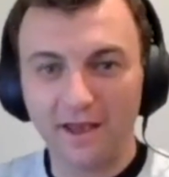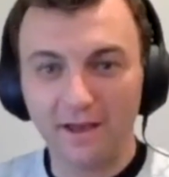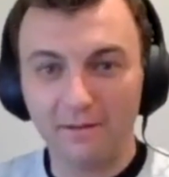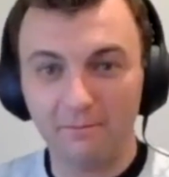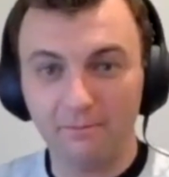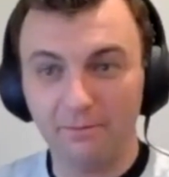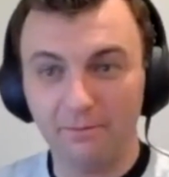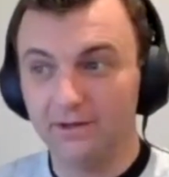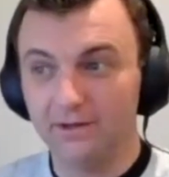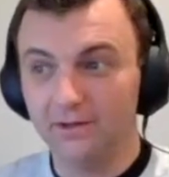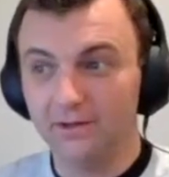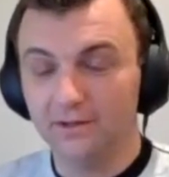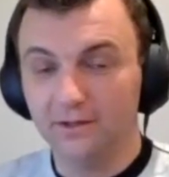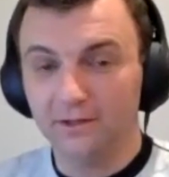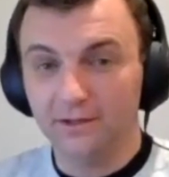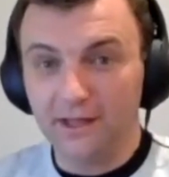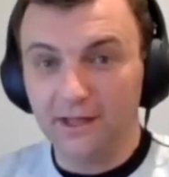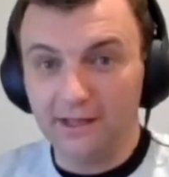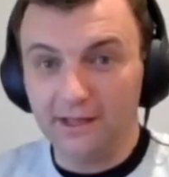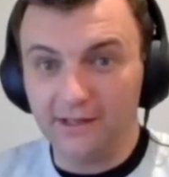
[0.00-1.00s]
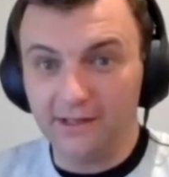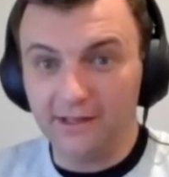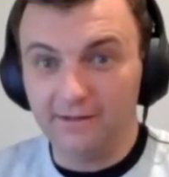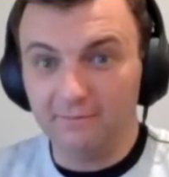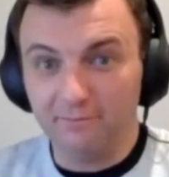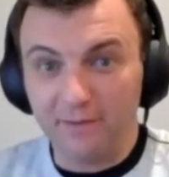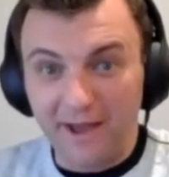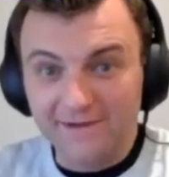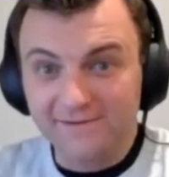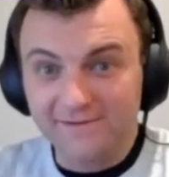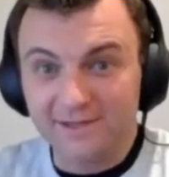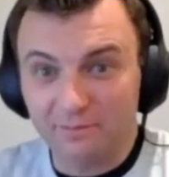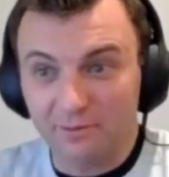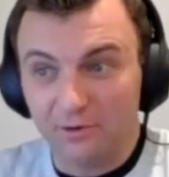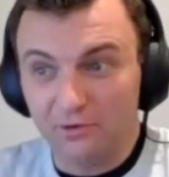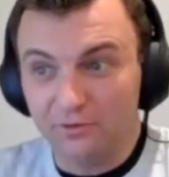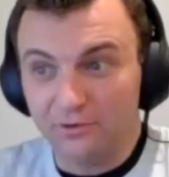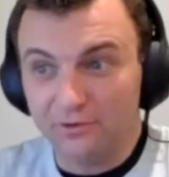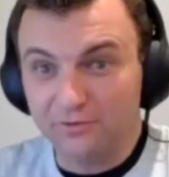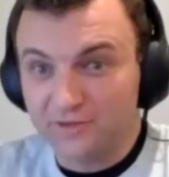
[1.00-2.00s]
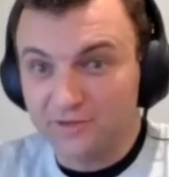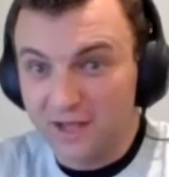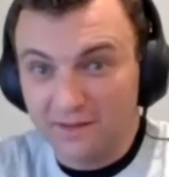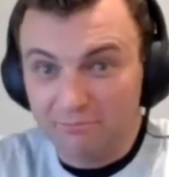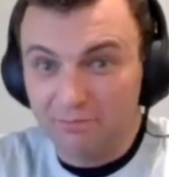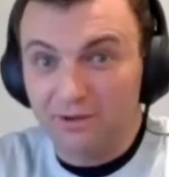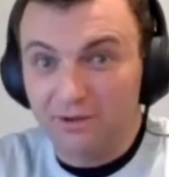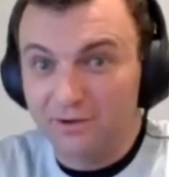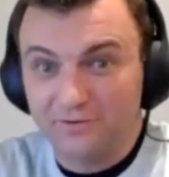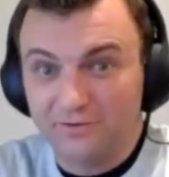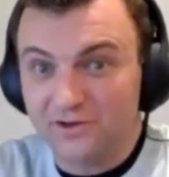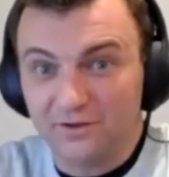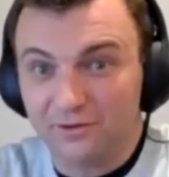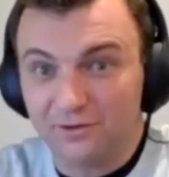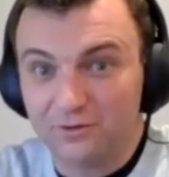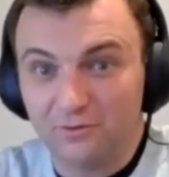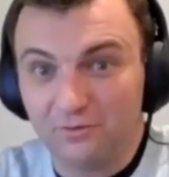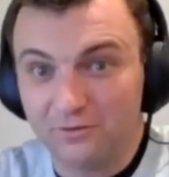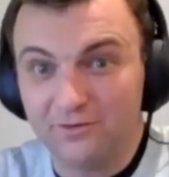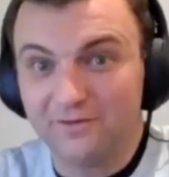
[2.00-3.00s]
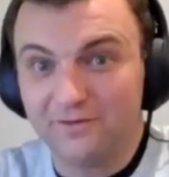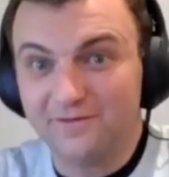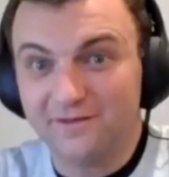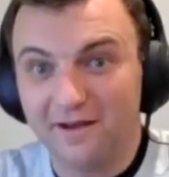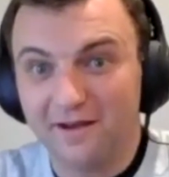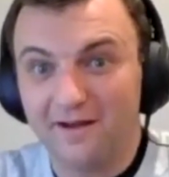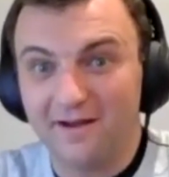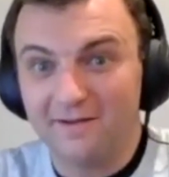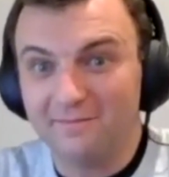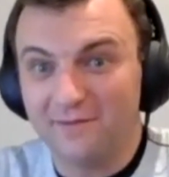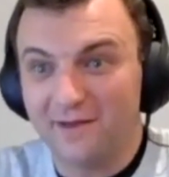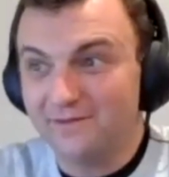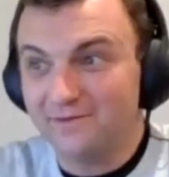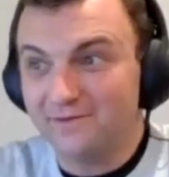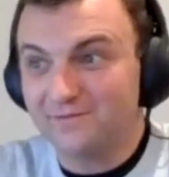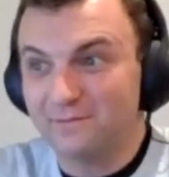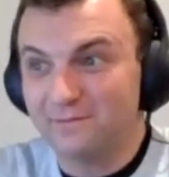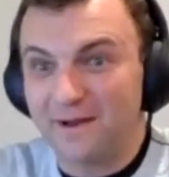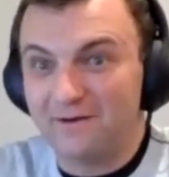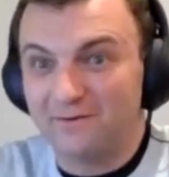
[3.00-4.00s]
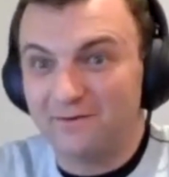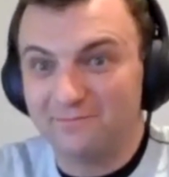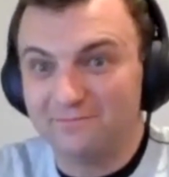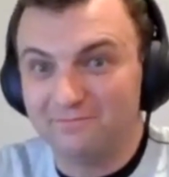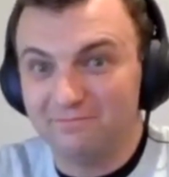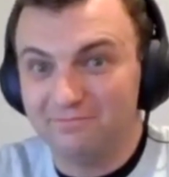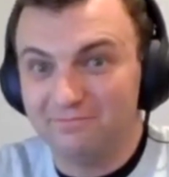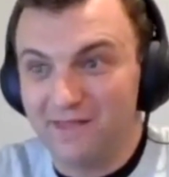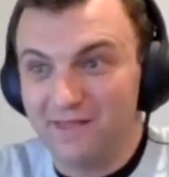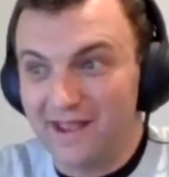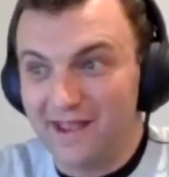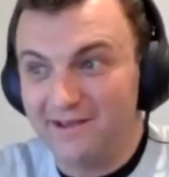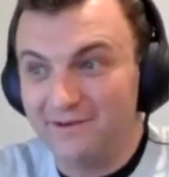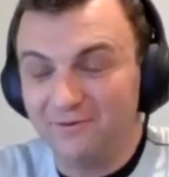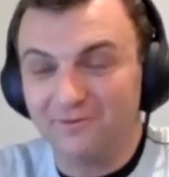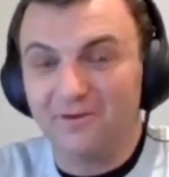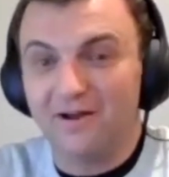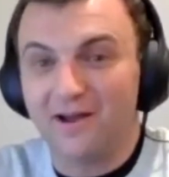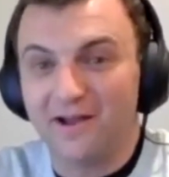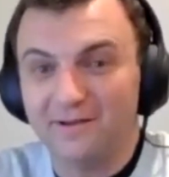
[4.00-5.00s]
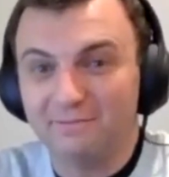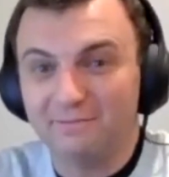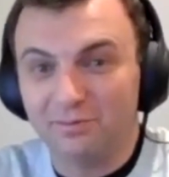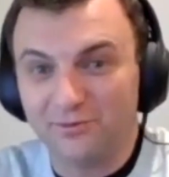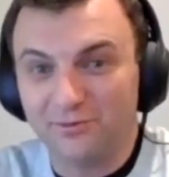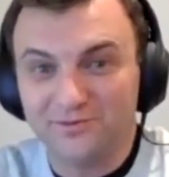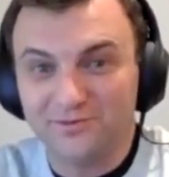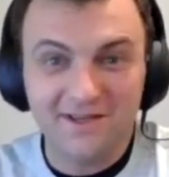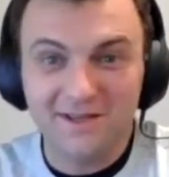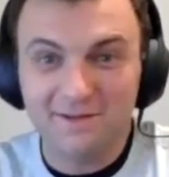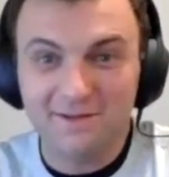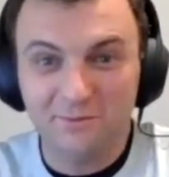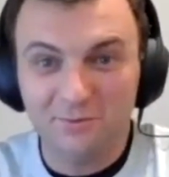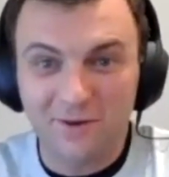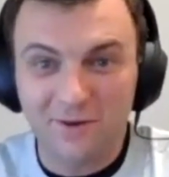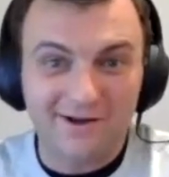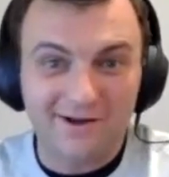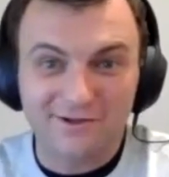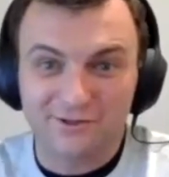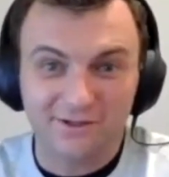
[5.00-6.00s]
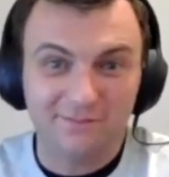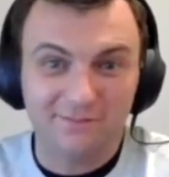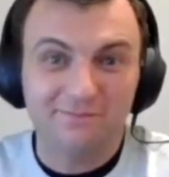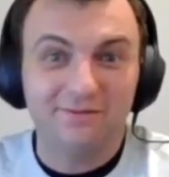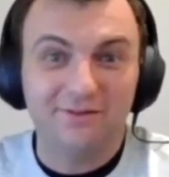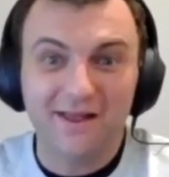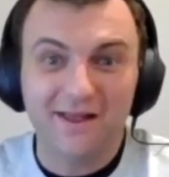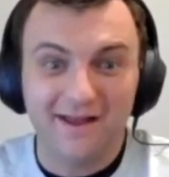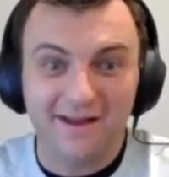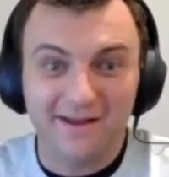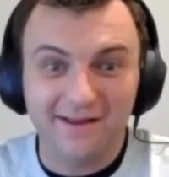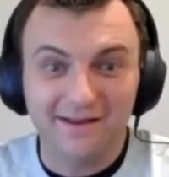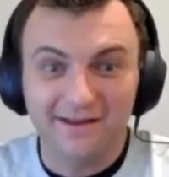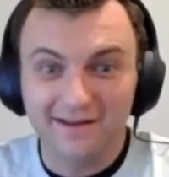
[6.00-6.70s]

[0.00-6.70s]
but in basketball, there's 10 players on the court at a time, and there's about 8 or 9 per team who actually play.